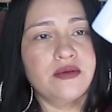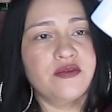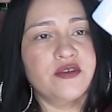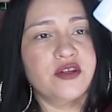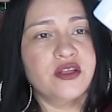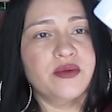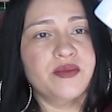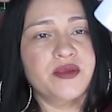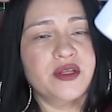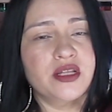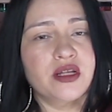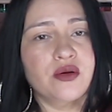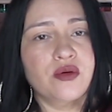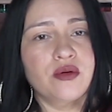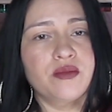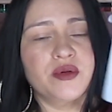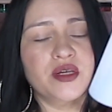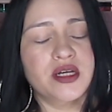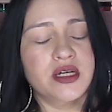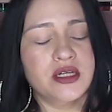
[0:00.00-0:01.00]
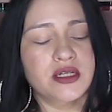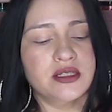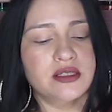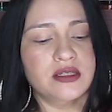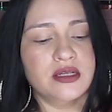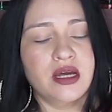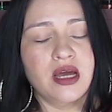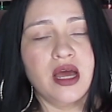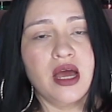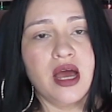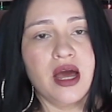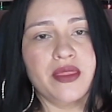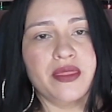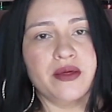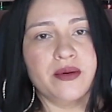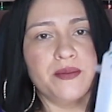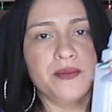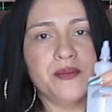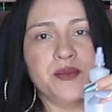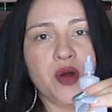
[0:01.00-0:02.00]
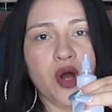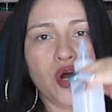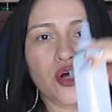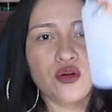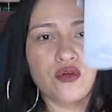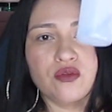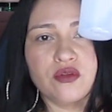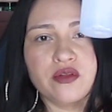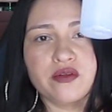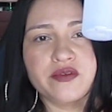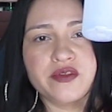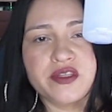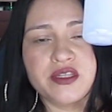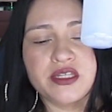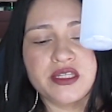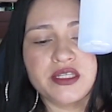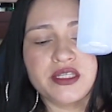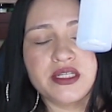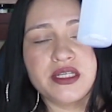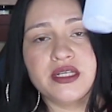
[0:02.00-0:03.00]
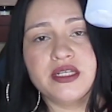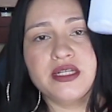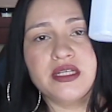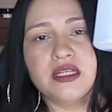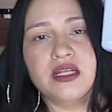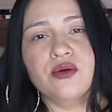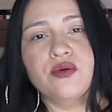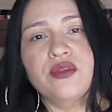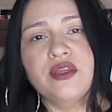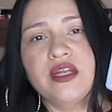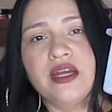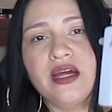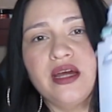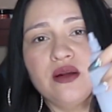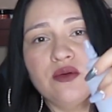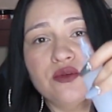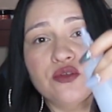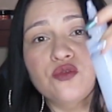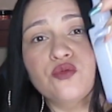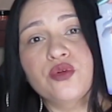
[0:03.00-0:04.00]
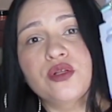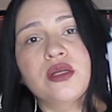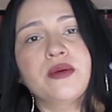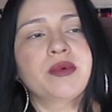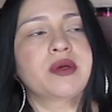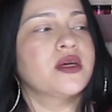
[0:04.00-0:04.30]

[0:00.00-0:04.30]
fill up the liquid because the bottle of the C&D liquid that I had was really